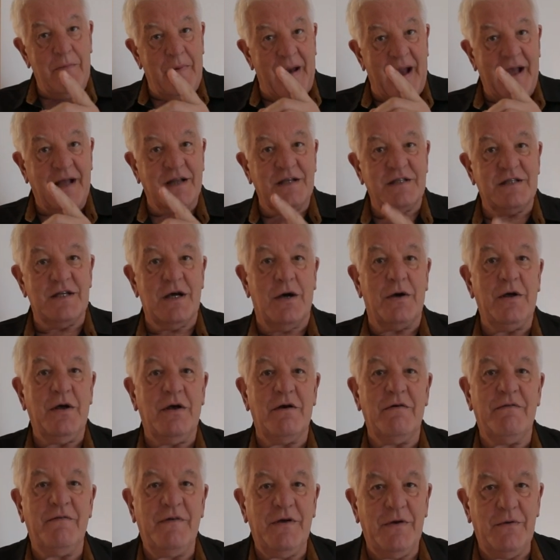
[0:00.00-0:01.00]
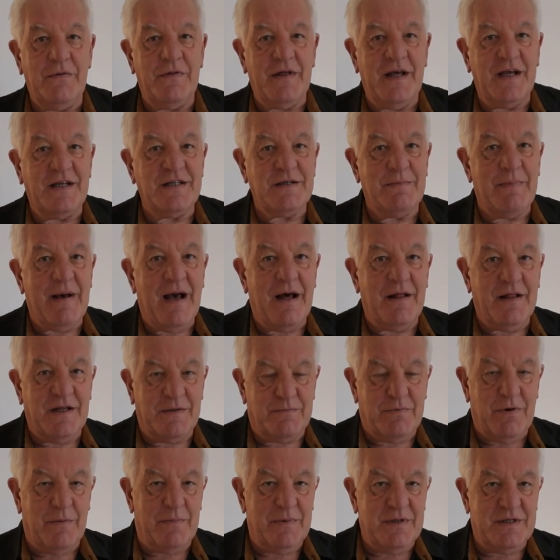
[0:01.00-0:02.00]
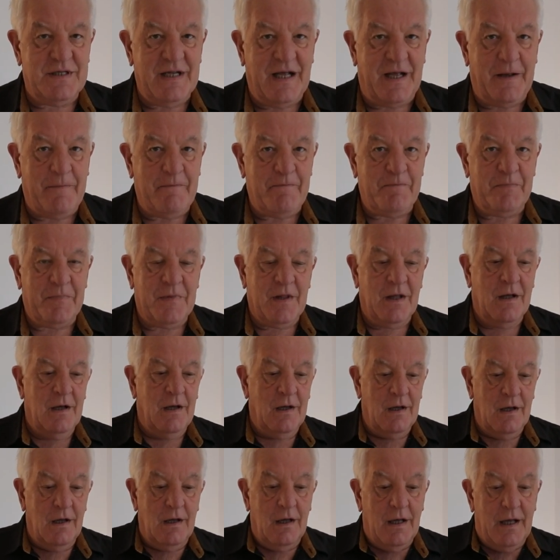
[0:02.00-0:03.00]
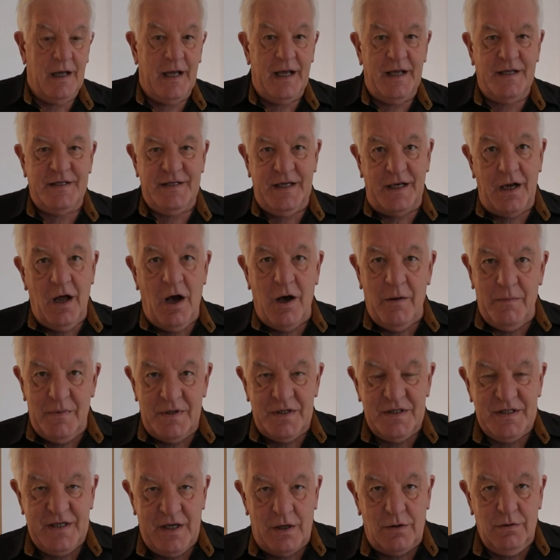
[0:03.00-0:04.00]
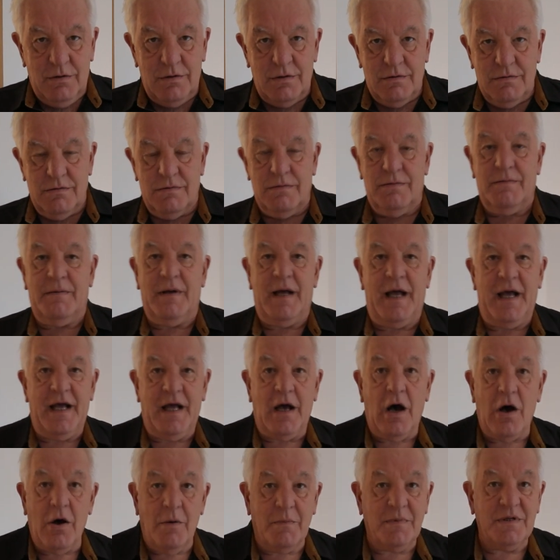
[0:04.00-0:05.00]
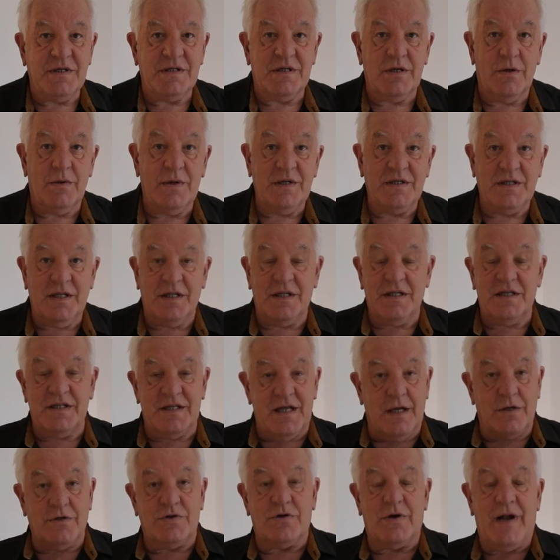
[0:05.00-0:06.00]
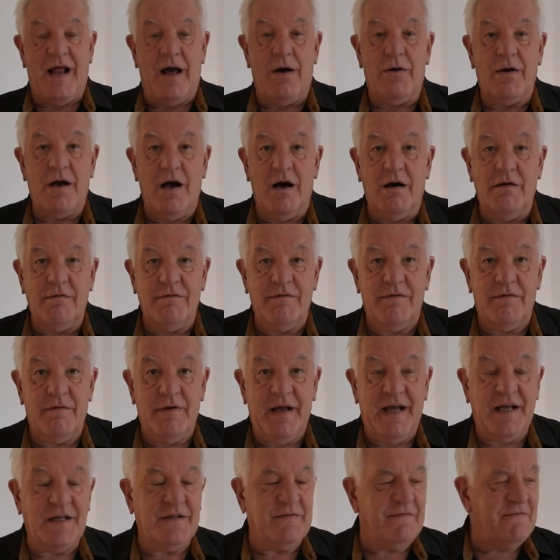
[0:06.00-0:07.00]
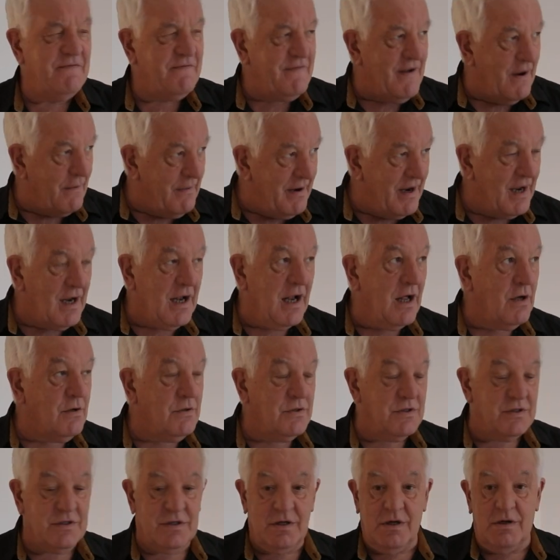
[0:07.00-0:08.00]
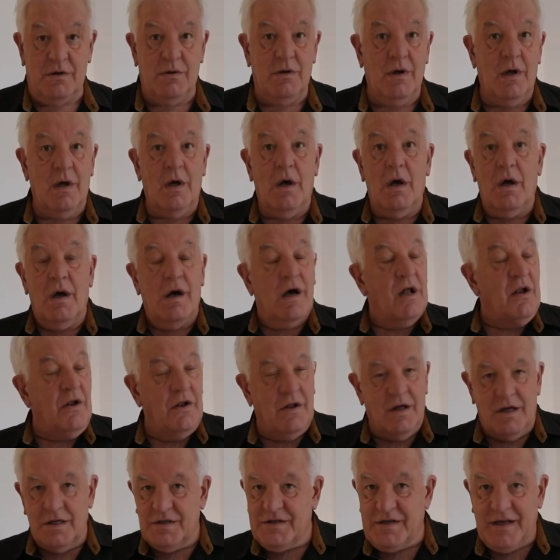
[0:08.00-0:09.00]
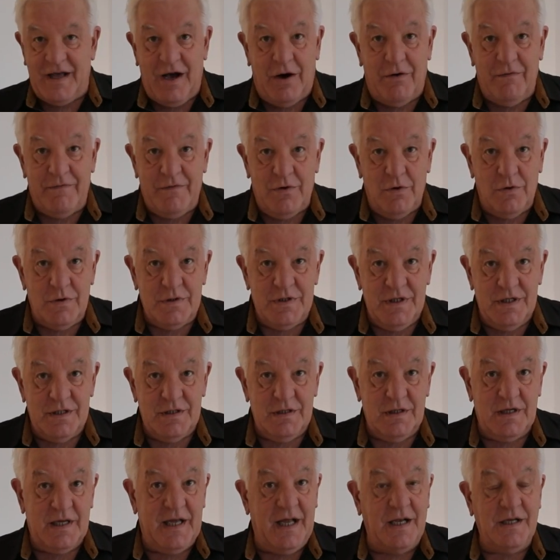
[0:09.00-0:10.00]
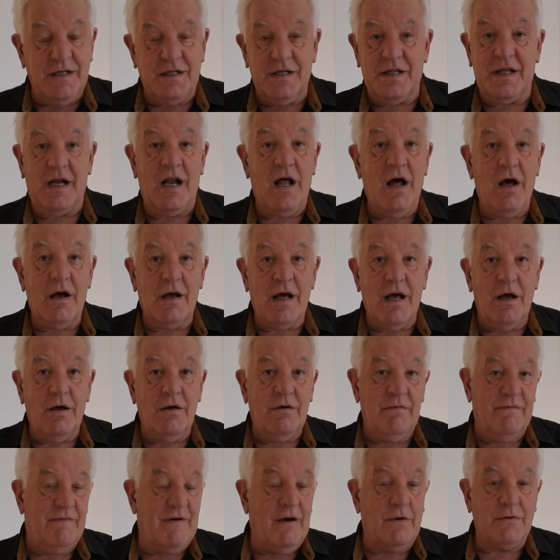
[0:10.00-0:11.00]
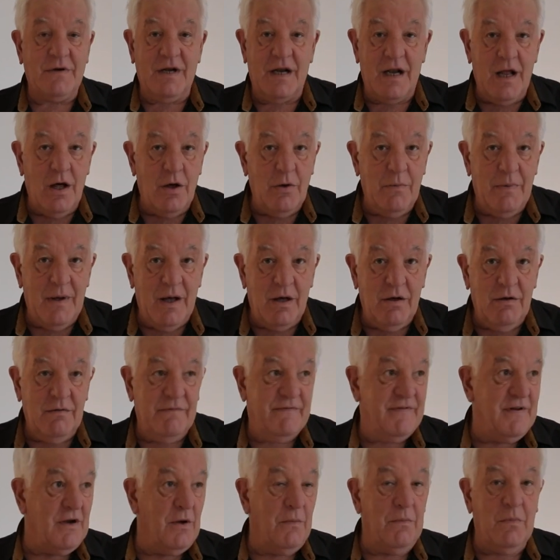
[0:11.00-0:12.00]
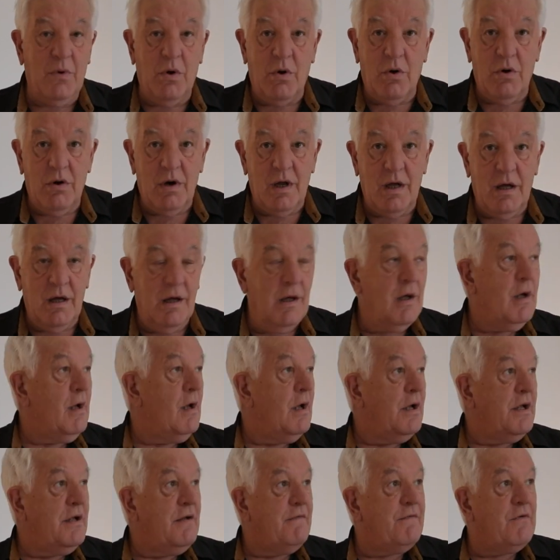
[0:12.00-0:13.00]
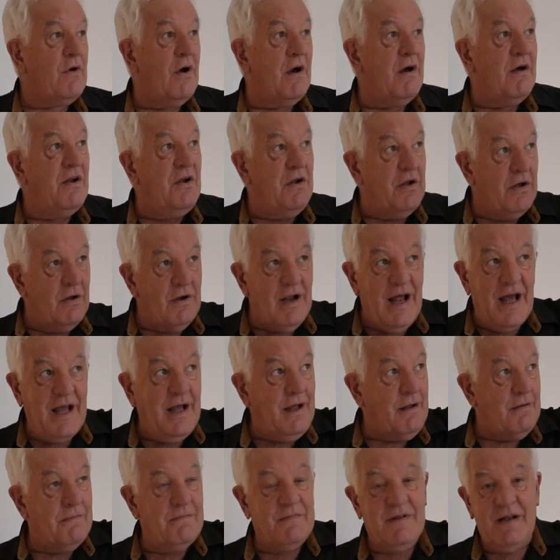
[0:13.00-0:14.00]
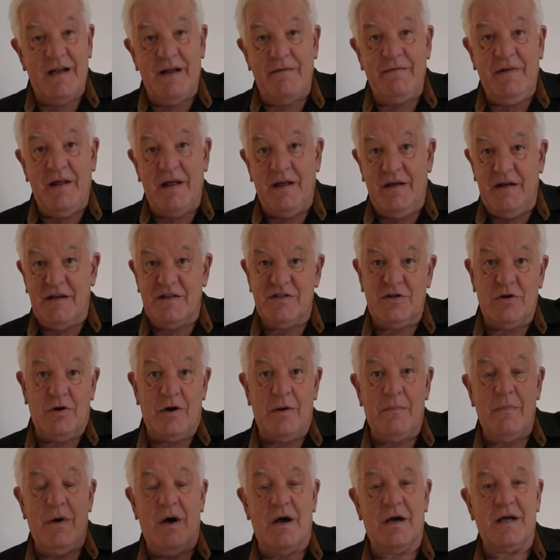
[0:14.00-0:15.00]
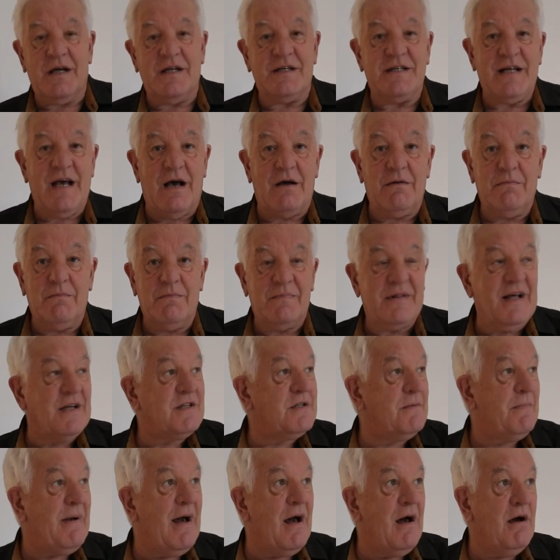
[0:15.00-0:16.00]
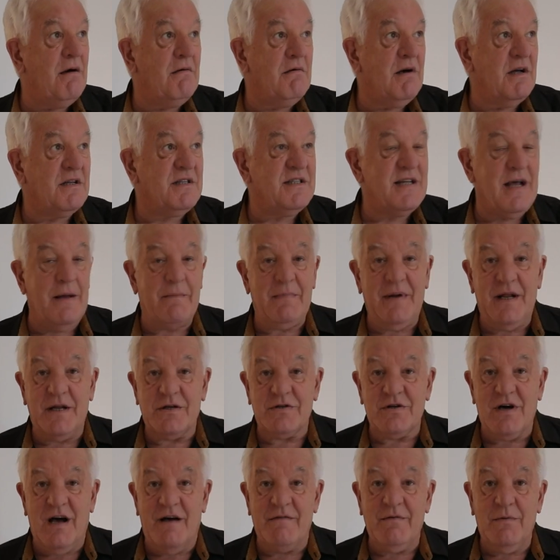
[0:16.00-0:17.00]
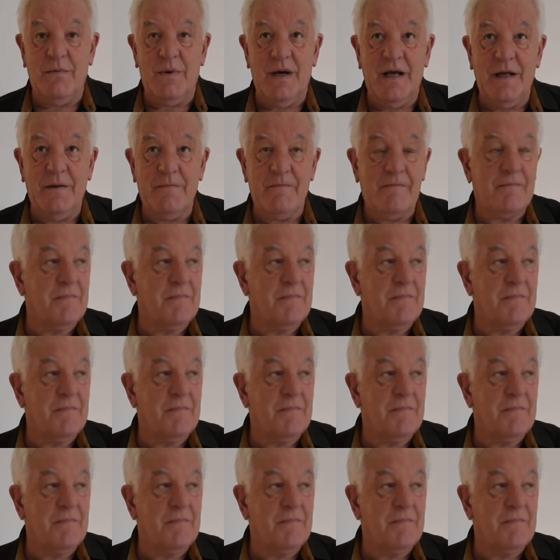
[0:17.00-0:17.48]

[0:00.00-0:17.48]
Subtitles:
back and tell you a few things about this property. It's in Armandshill. Armandshill is in the central Algarve. It's very close to lots of golf courses, Quinta del Lago, Val de Lobo, Villamora. You've got Lule, the lovely historic market town. That's about a 10-minute drive away.